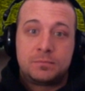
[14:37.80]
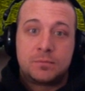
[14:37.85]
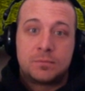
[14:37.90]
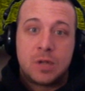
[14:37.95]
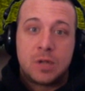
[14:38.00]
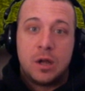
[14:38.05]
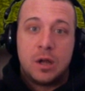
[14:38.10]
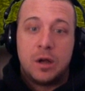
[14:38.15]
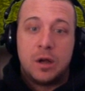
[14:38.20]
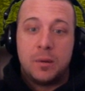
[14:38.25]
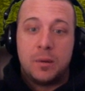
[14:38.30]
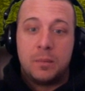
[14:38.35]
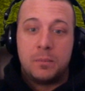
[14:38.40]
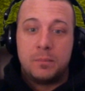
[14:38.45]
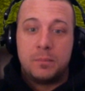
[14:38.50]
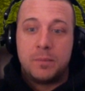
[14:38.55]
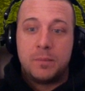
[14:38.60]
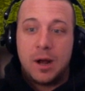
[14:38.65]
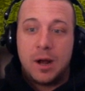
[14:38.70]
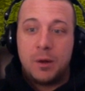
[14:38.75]

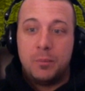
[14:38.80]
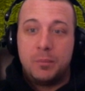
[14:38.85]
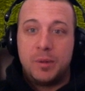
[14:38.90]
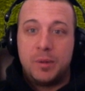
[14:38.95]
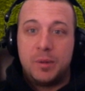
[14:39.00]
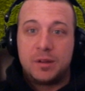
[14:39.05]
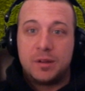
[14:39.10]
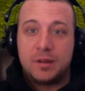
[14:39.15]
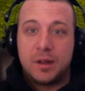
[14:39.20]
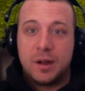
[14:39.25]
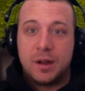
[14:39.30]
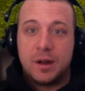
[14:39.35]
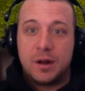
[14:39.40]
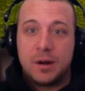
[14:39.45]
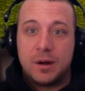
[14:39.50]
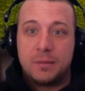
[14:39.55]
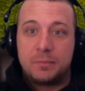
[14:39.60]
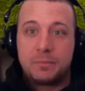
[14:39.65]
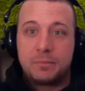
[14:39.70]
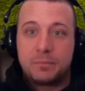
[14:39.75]
how big they
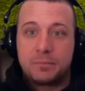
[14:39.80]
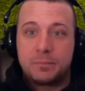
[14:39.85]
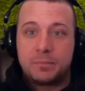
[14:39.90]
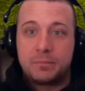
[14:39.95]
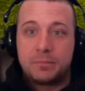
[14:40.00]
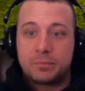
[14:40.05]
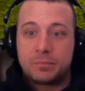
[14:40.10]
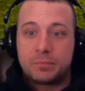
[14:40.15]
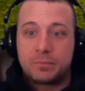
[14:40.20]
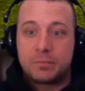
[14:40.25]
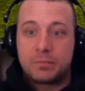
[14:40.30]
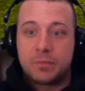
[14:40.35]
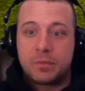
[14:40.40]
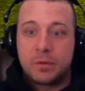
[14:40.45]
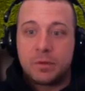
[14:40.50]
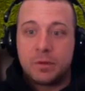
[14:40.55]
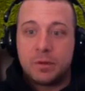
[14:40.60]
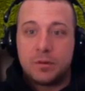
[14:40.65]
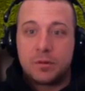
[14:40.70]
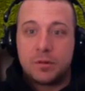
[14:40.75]
are.
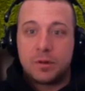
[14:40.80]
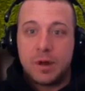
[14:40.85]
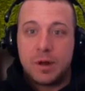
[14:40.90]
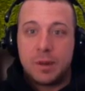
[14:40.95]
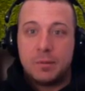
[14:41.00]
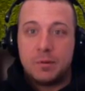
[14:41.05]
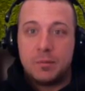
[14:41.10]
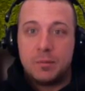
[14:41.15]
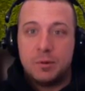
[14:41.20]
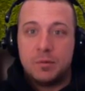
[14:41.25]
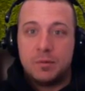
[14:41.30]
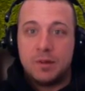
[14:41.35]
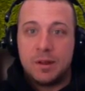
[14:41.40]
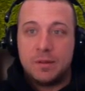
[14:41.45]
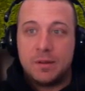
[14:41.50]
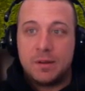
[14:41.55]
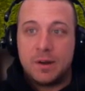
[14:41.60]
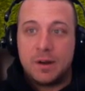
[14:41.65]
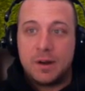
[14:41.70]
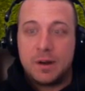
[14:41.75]
So I'm going to move
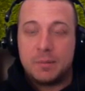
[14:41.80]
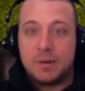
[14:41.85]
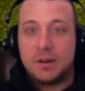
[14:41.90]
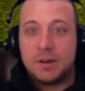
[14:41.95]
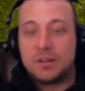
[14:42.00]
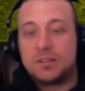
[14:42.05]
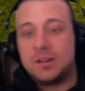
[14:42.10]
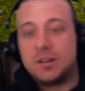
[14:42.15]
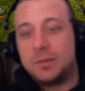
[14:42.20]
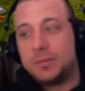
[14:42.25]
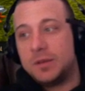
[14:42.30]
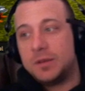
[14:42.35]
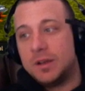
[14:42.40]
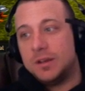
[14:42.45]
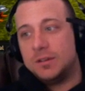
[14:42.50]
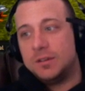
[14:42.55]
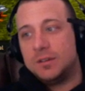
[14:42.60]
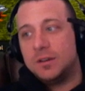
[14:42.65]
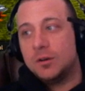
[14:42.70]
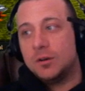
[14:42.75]
that there. I'm going to accept
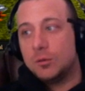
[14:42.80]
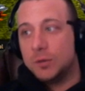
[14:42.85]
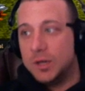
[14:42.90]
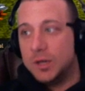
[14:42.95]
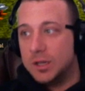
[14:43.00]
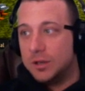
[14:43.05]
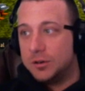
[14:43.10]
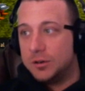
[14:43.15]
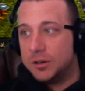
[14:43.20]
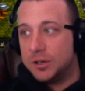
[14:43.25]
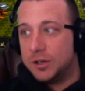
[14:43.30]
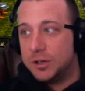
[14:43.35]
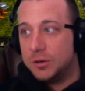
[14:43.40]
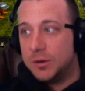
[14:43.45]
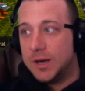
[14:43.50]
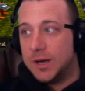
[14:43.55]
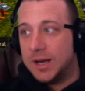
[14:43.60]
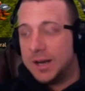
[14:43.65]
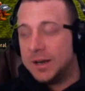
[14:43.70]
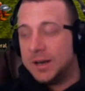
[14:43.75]
this. It'll reload your
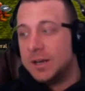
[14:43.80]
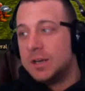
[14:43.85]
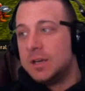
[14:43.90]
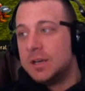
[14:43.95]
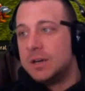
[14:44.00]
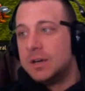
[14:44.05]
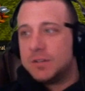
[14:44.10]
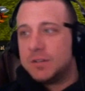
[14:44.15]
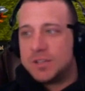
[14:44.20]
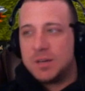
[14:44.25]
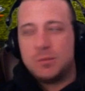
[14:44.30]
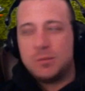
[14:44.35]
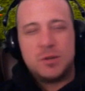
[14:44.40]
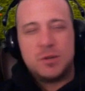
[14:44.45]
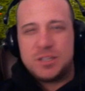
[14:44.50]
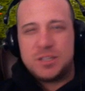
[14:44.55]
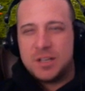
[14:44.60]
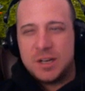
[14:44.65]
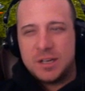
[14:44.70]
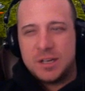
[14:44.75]
UI. For some
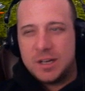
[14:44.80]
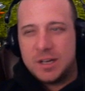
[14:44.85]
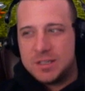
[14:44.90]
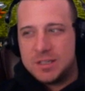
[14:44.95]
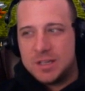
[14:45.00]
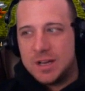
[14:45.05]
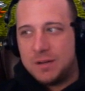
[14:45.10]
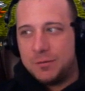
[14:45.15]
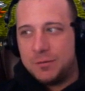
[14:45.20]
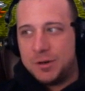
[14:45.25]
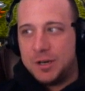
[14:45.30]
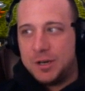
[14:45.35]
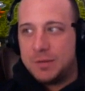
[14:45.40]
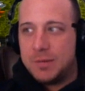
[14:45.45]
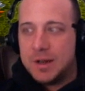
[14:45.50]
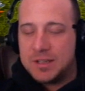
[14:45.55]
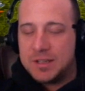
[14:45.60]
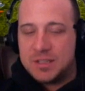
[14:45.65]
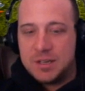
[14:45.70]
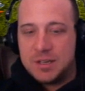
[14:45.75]
reason, it does that when you're
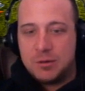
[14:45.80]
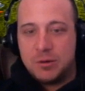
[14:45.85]
messing